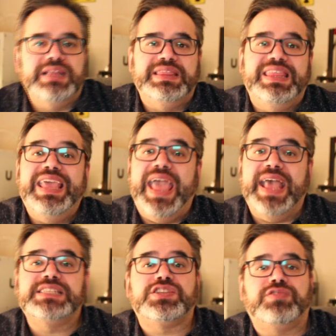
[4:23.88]
The
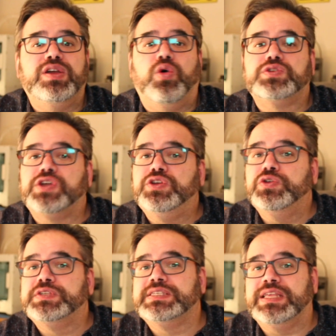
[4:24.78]
S3 also
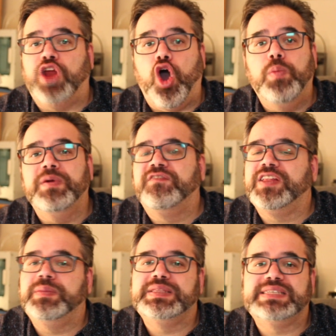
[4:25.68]
uses an open
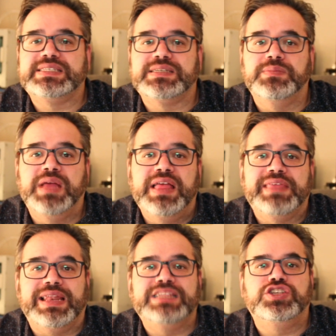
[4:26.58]
filament system
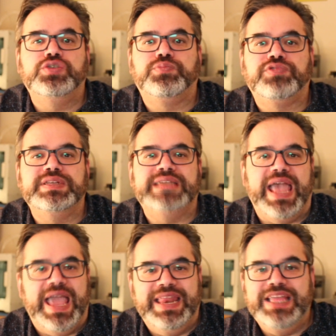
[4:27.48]
that lets you print
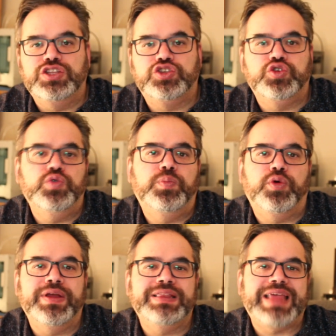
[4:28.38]
any
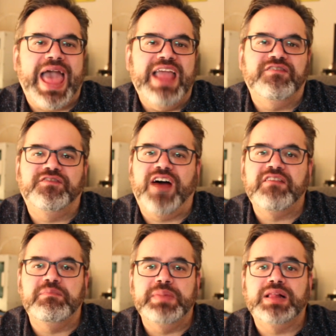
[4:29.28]

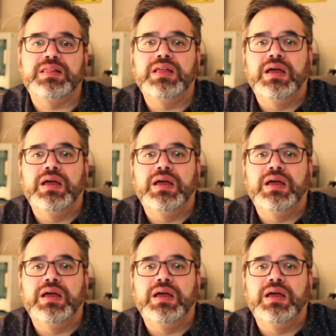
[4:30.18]
2.85mm